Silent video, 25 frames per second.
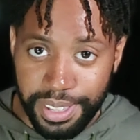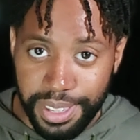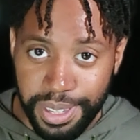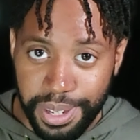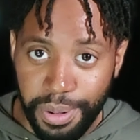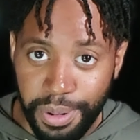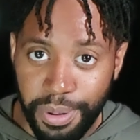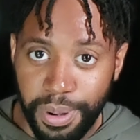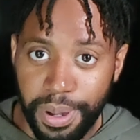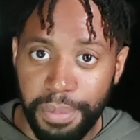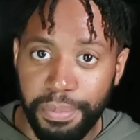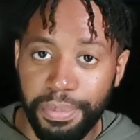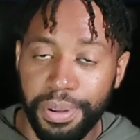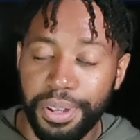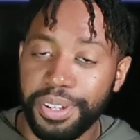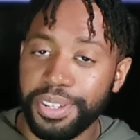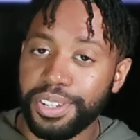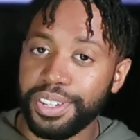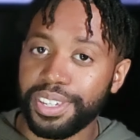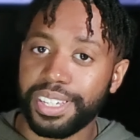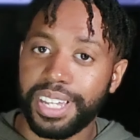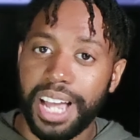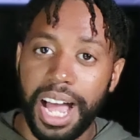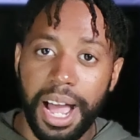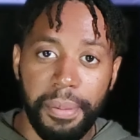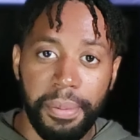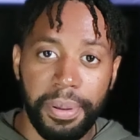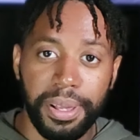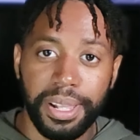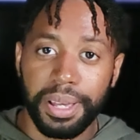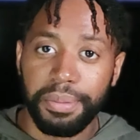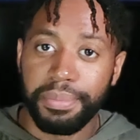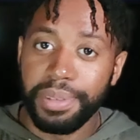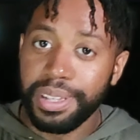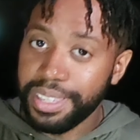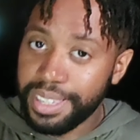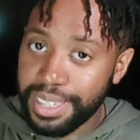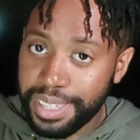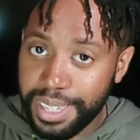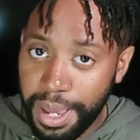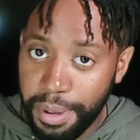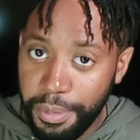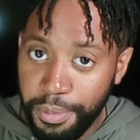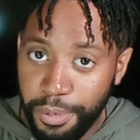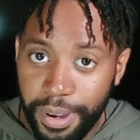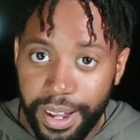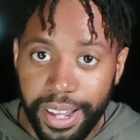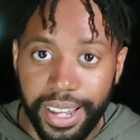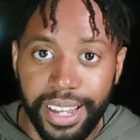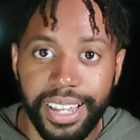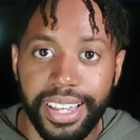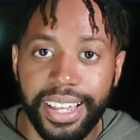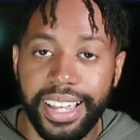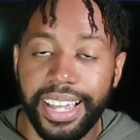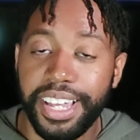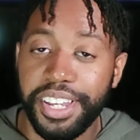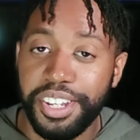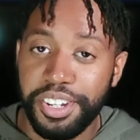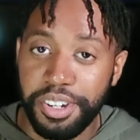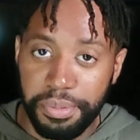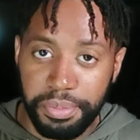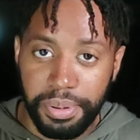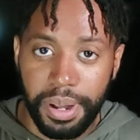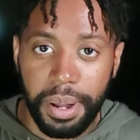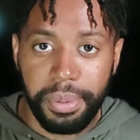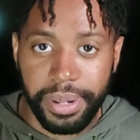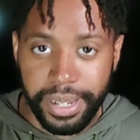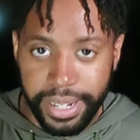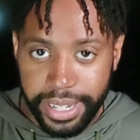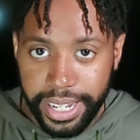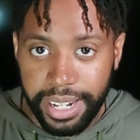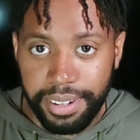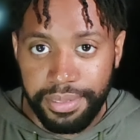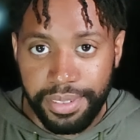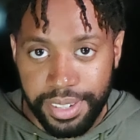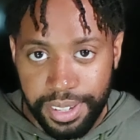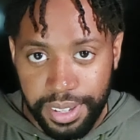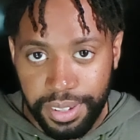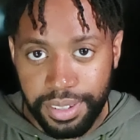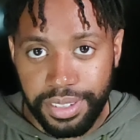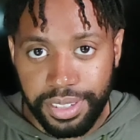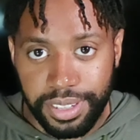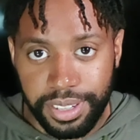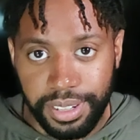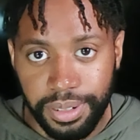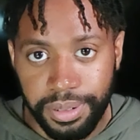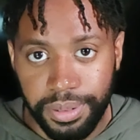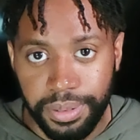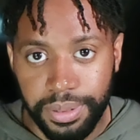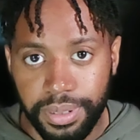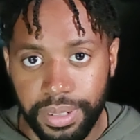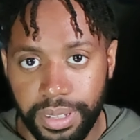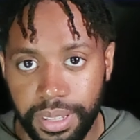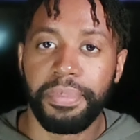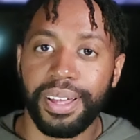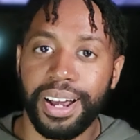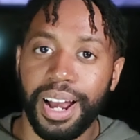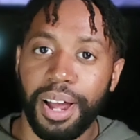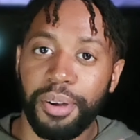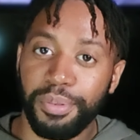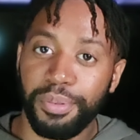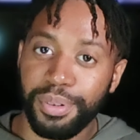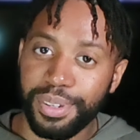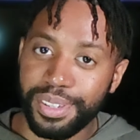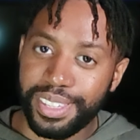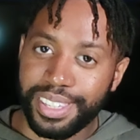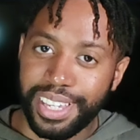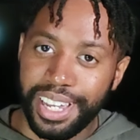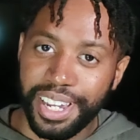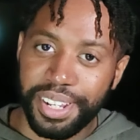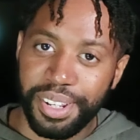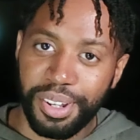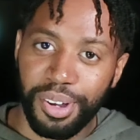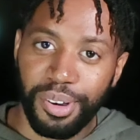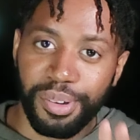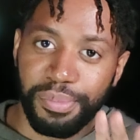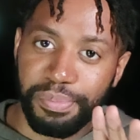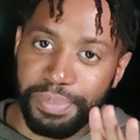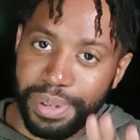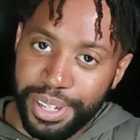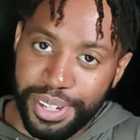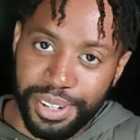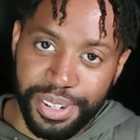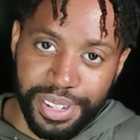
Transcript: to it, but just copy them in some way and you're probably gonna get results too. But I will say, don't beat